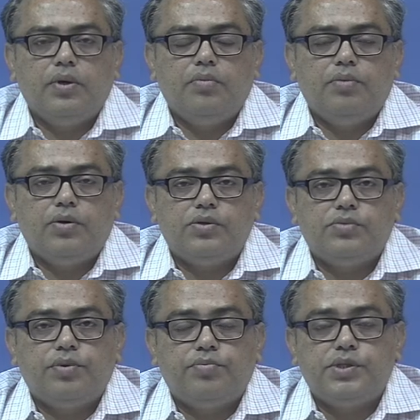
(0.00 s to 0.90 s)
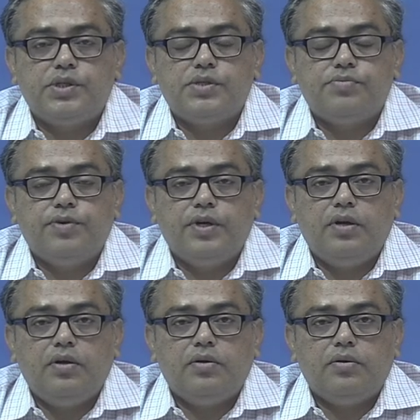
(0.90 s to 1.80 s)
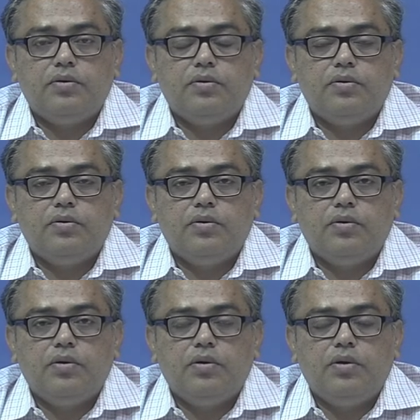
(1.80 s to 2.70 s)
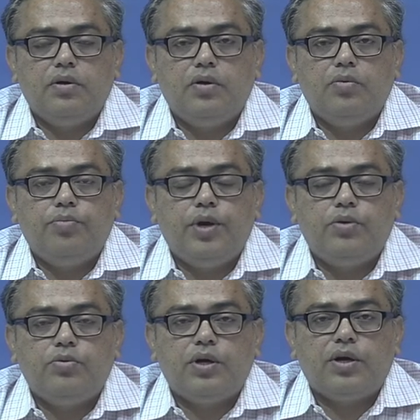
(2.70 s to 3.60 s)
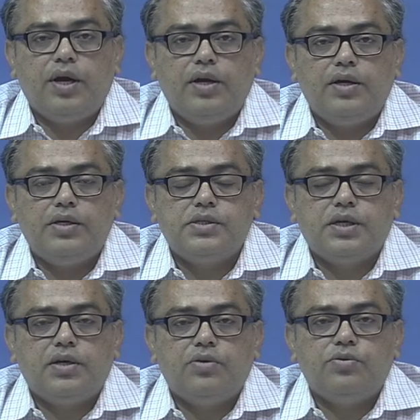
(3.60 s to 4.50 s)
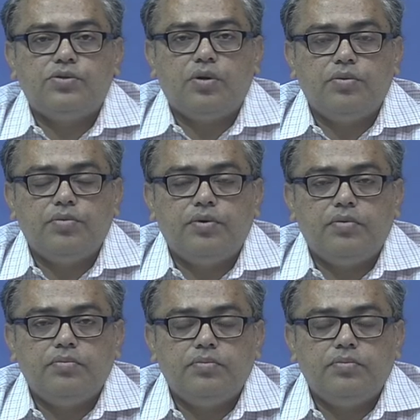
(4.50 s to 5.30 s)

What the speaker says: because if the business fail, you pay to the creditors and you dissolve the firm.